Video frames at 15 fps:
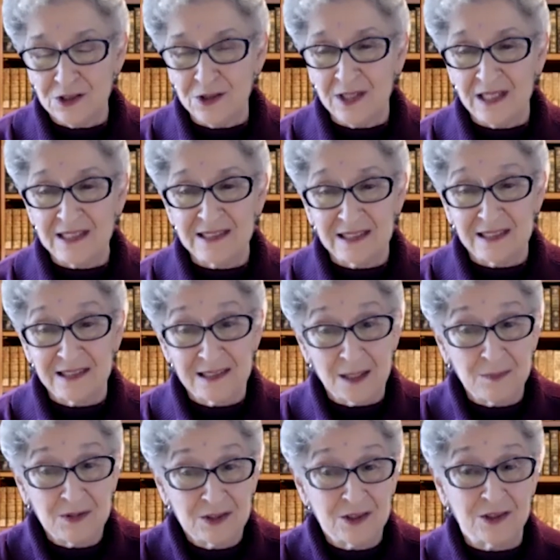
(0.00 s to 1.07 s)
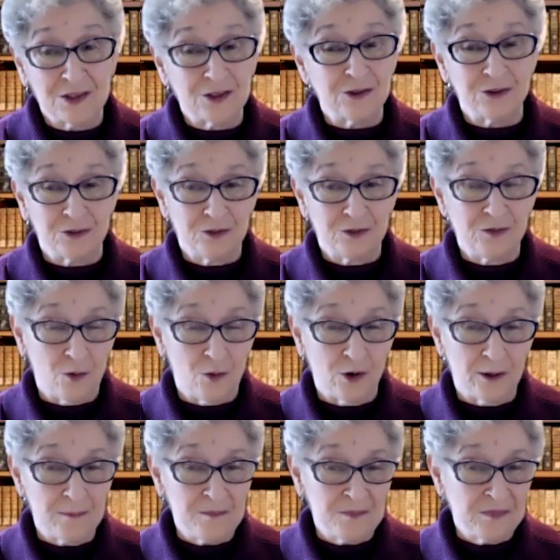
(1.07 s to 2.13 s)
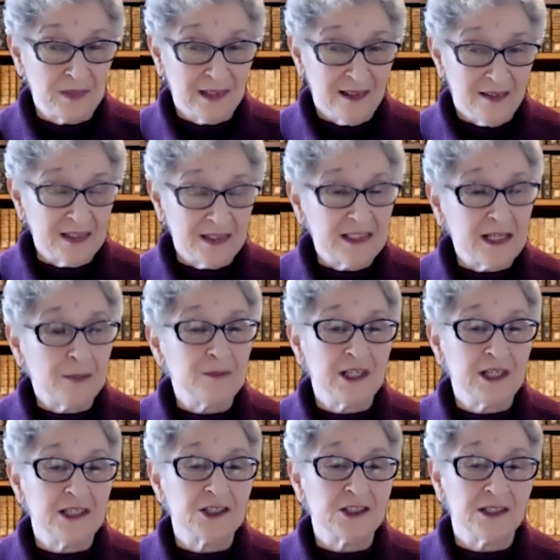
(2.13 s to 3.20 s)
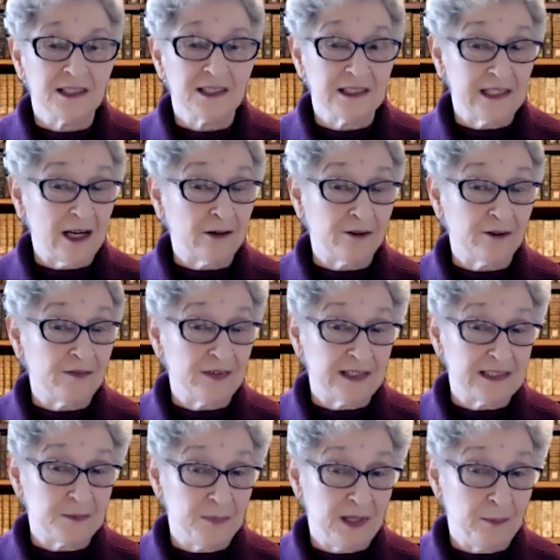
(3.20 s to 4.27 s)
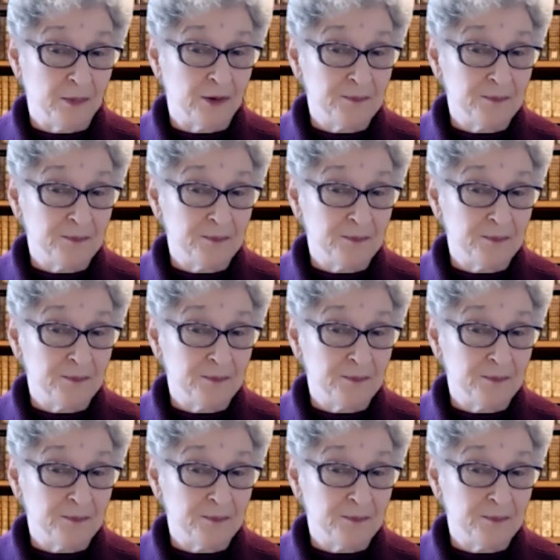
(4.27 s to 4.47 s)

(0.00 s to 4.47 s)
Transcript: as a substitute for the temptation to sacrifice people.